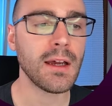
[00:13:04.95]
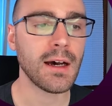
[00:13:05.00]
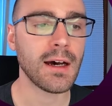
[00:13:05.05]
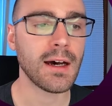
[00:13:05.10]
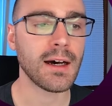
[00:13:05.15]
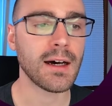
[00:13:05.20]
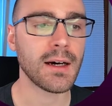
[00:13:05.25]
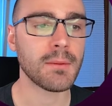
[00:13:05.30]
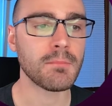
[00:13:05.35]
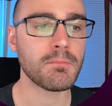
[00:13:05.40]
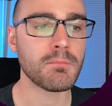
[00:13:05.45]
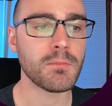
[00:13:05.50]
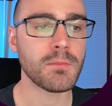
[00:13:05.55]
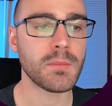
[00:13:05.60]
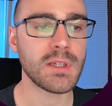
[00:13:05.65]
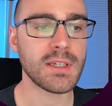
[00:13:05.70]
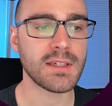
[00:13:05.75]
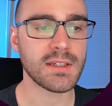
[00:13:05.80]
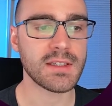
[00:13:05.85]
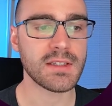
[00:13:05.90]
Um,
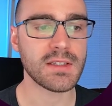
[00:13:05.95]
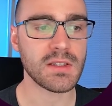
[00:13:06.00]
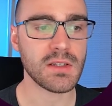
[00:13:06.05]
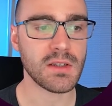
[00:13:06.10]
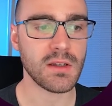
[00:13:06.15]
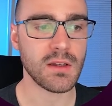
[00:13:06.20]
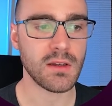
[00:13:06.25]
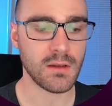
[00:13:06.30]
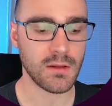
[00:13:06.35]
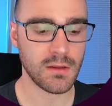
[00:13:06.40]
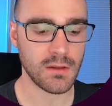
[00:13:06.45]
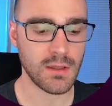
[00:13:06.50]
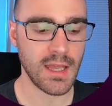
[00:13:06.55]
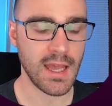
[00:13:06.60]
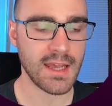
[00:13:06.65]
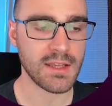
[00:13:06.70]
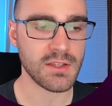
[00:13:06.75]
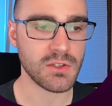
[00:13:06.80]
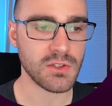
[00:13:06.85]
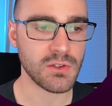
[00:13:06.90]
because
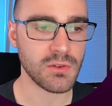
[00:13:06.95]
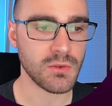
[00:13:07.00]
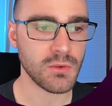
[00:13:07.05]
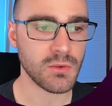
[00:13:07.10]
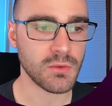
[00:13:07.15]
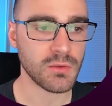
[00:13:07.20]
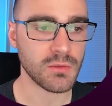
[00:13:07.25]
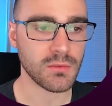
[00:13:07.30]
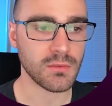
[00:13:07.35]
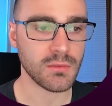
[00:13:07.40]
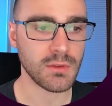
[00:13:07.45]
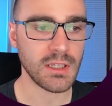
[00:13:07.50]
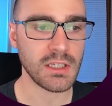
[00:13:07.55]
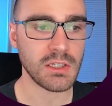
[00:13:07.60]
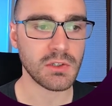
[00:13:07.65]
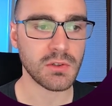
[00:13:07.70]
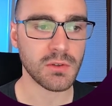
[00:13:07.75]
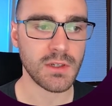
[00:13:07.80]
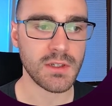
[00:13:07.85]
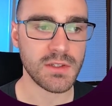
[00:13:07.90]
as you
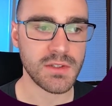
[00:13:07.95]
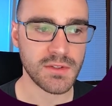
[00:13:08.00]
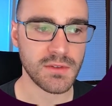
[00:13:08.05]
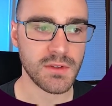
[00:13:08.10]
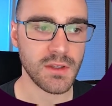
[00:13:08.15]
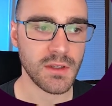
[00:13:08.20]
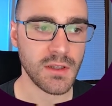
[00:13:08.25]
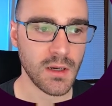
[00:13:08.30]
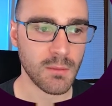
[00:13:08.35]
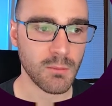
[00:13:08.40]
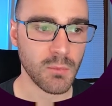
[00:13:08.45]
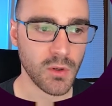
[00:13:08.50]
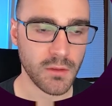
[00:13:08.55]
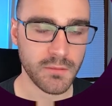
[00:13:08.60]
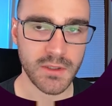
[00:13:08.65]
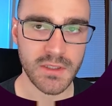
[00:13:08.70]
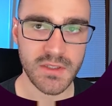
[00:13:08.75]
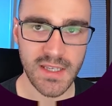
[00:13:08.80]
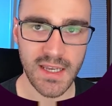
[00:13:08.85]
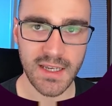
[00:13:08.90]
increase the number of
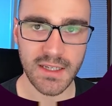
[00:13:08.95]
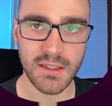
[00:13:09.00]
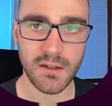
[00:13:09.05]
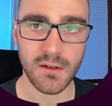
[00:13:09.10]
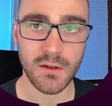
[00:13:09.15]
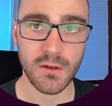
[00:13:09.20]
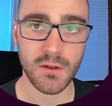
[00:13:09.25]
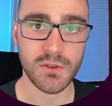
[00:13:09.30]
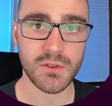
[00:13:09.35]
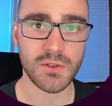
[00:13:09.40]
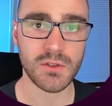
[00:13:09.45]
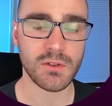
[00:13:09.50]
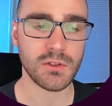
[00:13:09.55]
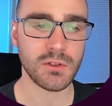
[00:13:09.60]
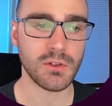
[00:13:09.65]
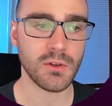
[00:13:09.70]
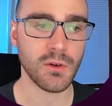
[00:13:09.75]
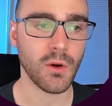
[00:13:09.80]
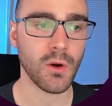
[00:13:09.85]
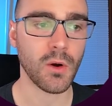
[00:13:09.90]
executors,
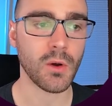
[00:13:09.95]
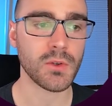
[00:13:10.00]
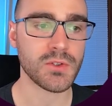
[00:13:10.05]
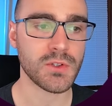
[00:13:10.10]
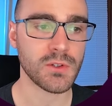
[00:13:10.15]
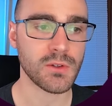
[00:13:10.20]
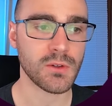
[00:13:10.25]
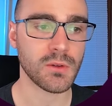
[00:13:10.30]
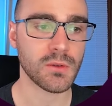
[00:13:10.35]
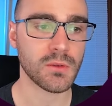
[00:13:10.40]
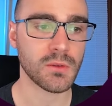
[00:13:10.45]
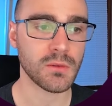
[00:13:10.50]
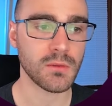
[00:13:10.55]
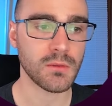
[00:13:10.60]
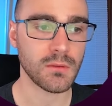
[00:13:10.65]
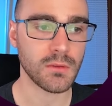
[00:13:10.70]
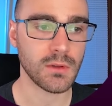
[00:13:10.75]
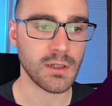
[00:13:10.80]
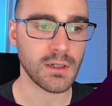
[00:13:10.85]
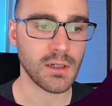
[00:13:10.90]
you're also
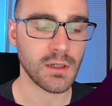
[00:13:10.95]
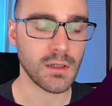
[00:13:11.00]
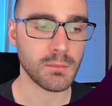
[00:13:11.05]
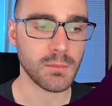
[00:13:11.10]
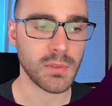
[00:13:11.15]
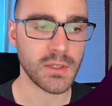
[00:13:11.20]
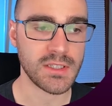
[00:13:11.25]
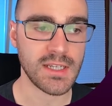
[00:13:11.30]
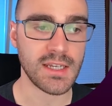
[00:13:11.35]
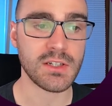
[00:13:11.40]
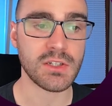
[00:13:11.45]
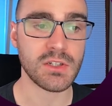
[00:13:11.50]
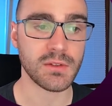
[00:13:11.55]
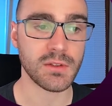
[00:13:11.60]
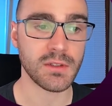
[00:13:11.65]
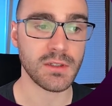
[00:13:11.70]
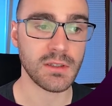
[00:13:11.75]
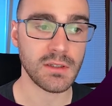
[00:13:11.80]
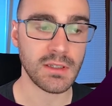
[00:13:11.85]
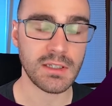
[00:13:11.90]
uh,
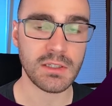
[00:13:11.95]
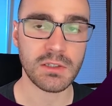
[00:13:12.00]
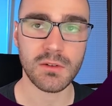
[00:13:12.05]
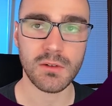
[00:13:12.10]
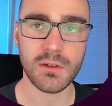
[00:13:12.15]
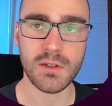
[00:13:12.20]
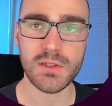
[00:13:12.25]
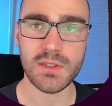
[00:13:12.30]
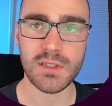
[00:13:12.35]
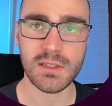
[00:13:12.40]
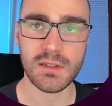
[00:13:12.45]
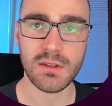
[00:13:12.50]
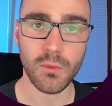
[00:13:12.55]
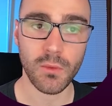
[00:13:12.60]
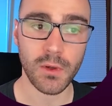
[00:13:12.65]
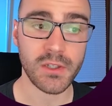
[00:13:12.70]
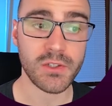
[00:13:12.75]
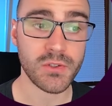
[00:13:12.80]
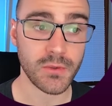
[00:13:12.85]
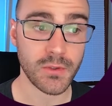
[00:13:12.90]
potentially increasing the
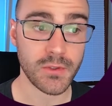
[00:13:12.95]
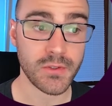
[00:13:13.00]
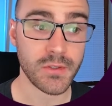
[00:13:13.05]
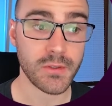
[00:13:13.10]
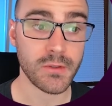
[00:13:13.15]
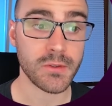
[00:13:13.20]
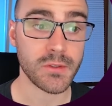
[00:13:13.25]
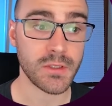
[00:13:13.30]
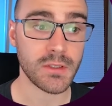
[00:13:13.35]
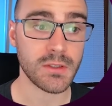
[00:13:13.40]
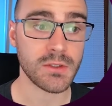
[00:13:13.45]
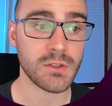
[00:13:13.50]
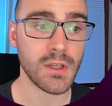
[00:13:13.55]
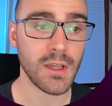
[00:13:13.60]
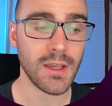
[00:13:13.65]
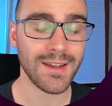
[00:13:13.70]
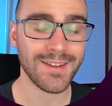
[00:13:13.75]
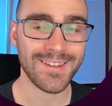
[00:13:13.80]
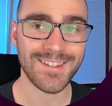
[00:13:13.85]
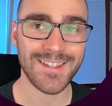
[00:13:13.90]
resource usage
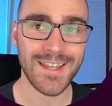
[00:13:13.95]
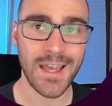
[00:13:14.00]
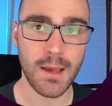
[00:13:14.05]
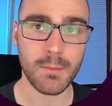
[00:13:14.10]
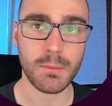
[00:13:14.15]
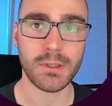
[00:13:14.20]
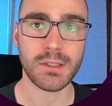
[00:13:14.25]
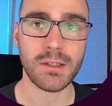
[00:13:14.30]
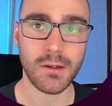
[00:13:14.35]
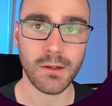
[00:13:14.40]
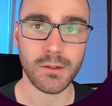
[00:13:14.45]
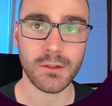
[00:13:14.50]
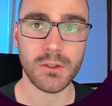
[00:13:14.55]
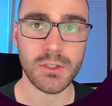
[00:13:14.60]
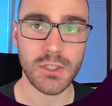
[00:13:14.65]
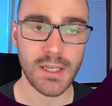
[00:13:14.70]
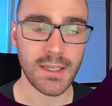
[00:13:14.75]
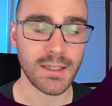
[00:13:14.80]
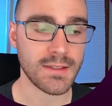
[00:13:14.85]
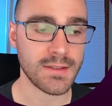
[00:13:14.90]
that's happening on your
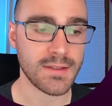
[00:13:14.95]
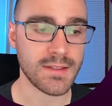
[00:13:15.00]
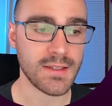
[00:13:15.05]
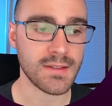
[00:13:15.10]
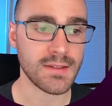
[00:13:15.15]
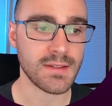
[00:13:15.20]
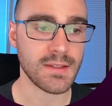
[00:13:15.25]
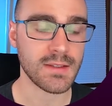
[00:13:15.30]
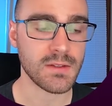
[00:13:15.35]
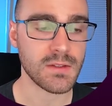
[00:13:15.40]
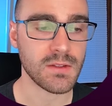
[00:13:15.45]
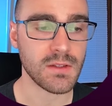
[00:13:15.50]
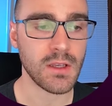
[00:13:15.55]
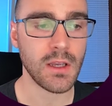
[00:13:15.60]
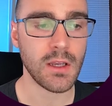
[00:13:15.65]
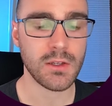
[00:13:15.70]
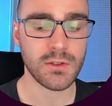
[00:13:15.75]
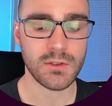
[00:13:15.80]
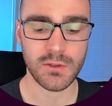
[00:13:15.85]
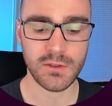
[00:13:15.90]
Jenkins instance.
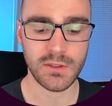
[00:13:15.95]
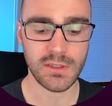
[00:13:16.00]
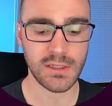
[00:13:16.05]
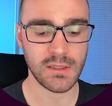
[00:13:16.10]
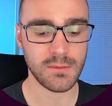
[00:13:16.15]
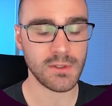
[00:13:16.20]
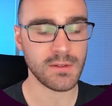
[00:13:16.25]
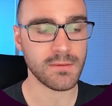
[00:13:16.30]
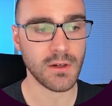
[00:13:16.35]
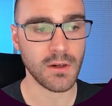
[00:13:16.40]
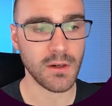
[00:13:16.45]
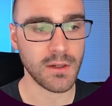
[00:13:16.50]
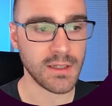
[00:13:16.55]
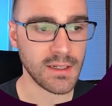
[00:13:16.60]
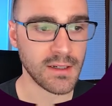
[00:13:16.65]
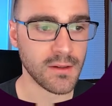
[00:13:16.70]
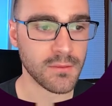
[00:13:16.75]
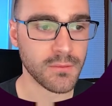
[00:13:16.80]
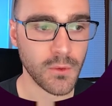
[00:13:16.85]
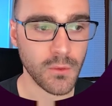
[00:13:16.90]
So you need to be very
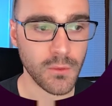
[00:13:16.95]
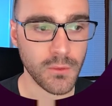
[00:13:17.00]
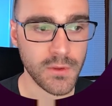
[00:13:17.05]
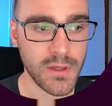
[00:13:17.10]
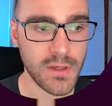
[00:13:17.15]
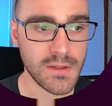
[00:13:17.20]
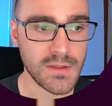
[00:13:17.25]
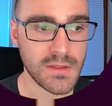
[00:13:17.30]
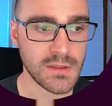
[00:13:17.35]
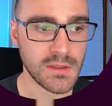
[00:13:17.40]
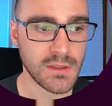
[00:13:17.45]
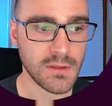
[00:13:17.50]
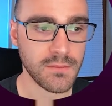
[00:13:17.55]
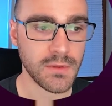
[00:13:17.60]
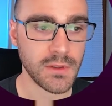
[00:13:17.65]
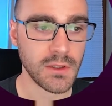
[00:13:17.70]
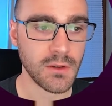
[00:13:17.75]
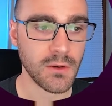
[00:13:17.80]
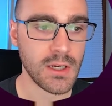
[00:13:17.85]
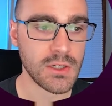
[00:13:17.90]
careful with this
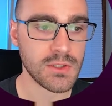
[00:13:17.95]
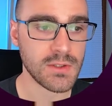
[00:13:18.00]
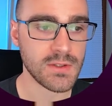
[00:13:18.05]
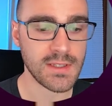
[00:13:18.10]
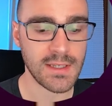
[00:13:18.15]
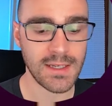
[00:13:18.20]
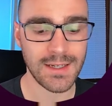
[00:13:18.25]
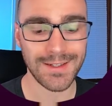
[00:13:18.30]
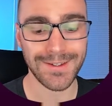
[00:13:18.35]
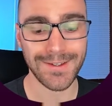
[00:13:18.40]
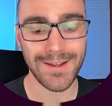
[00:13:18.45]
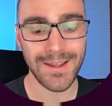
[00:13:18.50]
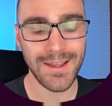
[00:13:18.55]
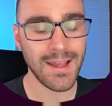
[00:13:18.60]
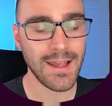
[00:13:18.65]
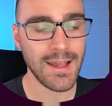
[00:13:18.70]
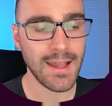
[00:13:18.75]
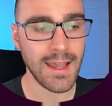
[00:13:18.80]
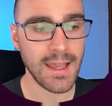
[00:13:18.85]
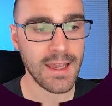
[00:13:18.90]
configuration setting.
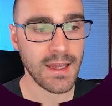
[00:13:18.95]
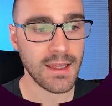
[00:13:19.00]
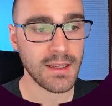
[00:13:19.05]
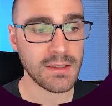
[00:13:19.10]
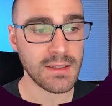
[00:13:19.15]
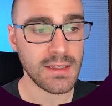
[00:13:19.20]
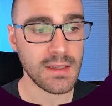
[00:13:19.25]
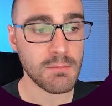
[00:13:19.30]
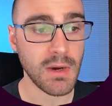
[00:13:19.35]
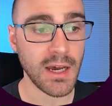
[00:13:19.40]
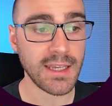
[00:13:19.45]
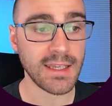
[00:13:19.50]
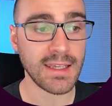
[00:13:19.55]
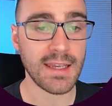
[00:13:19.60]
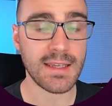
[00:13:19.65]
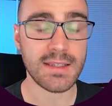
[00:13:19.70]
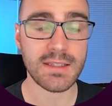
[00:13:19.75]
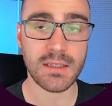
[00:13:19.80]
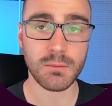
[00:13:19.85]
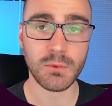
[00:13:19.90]
And in my
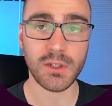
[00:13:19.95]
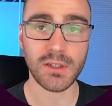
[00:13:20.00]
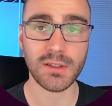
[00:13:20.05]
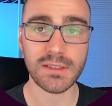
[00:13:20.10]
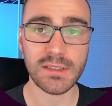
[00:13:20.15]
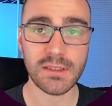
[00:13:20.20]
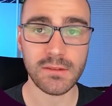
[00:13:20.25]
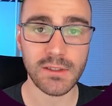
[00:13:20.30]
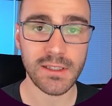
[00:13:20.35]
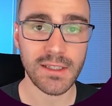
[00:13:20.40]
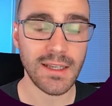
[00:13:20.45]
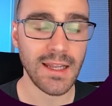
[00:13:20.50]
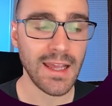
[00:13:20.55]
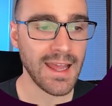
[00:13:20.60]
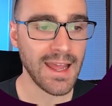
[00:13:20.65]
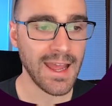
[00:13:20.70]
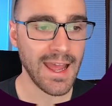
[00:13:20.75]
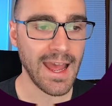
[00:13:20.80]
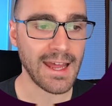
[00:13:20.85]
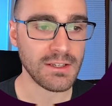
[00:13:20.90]
case, I'm going to leave it
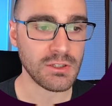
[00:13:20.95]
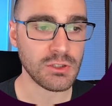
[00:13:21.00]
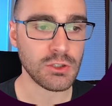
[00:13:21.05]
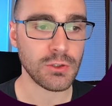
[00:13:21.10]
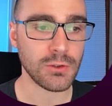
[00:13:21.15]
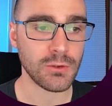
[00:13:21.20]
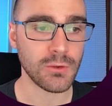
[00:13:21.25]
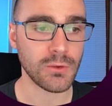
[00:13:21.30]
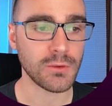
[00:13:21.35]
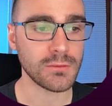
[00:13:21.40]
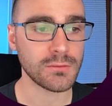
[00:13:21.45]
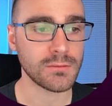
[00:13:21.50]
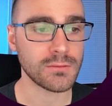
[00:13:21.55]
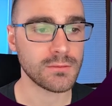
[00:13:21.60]
at two.